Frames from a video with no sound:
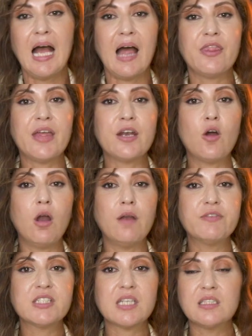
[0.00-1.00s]
and then all
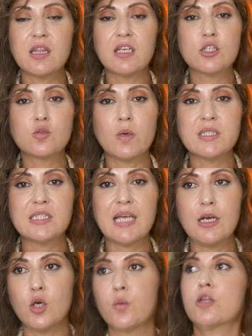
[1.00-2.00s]
of a sudden there's one
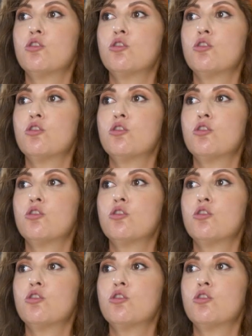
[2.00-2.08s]
seller with